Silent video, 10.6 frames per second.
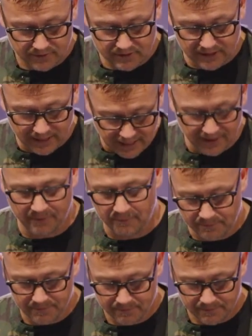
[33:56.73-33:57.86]
to him
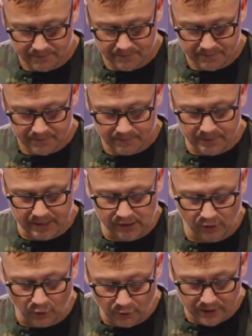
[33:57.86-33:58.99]
be
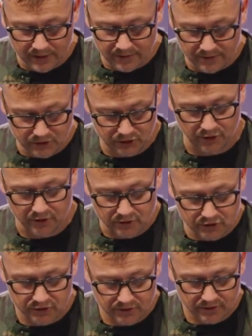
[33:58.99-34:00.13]
glory in the church